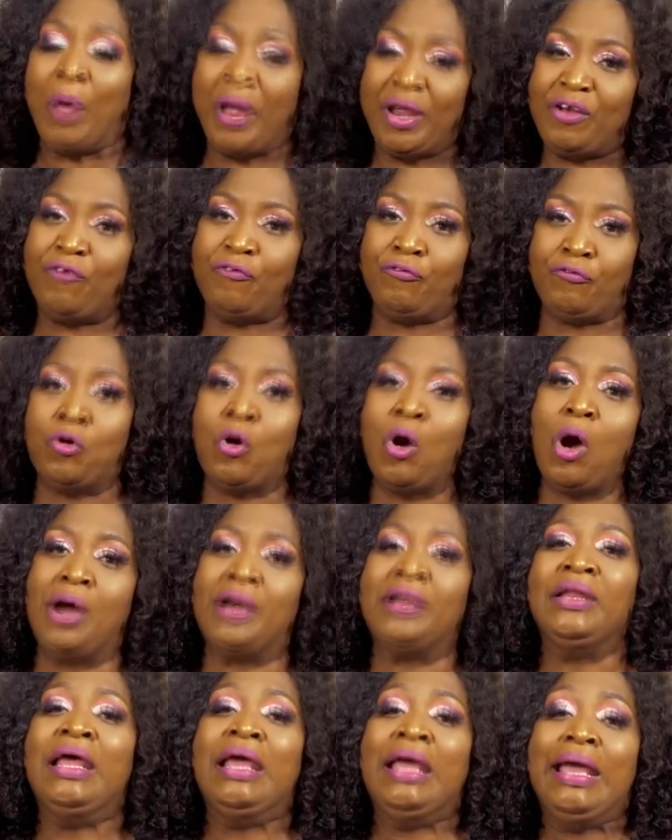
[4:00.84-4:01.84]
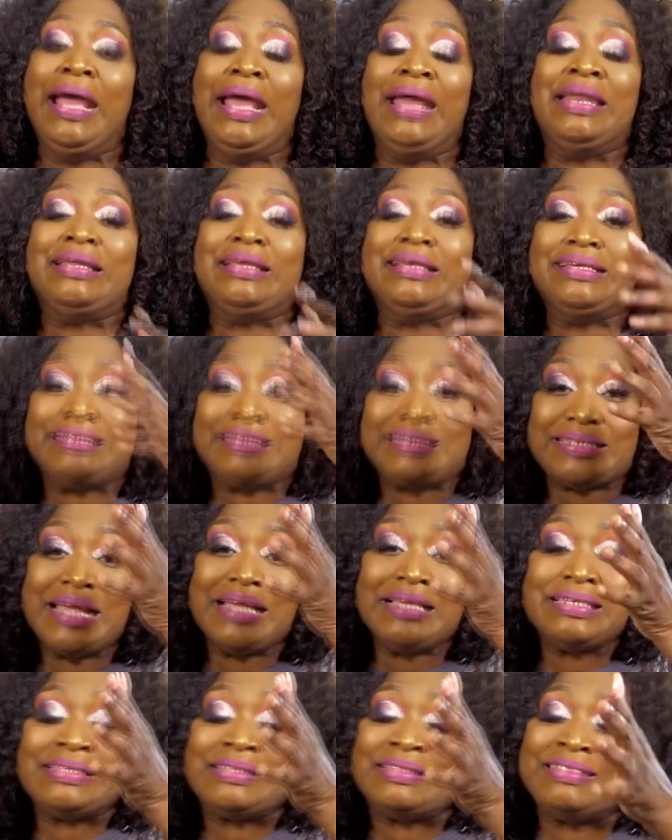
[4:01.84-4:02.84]
word of God. And he
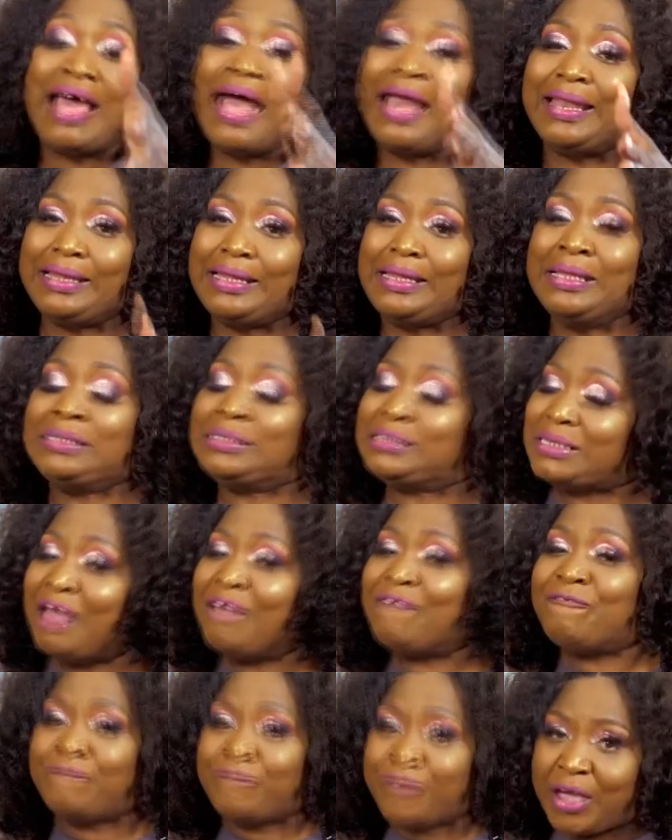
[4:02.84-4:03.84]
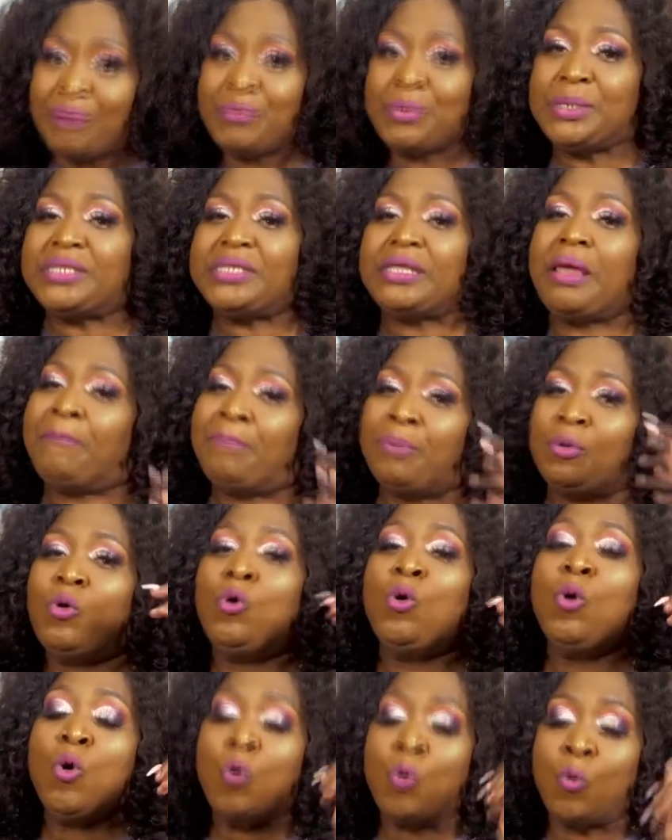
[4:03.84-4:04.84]
says, that is a
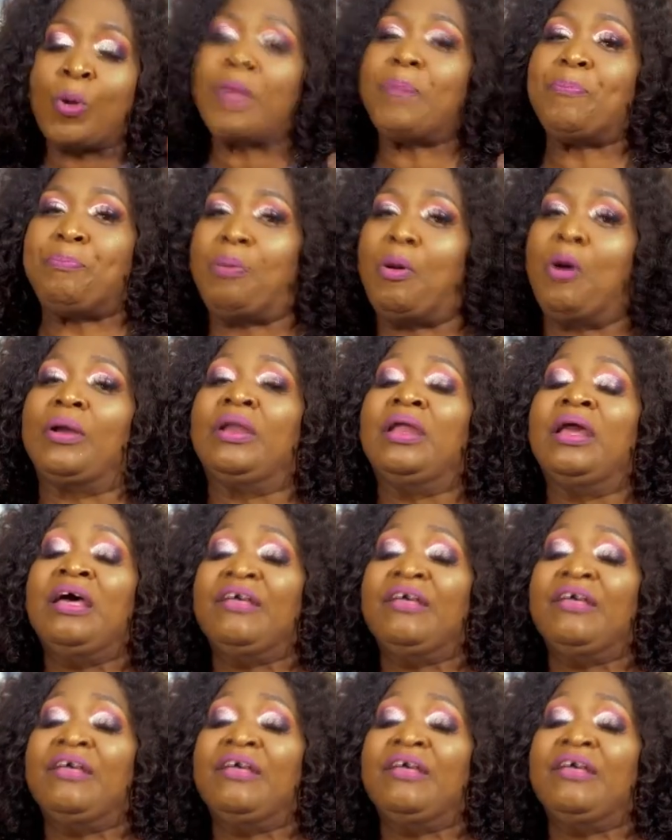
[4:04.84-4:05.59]
veritable weapon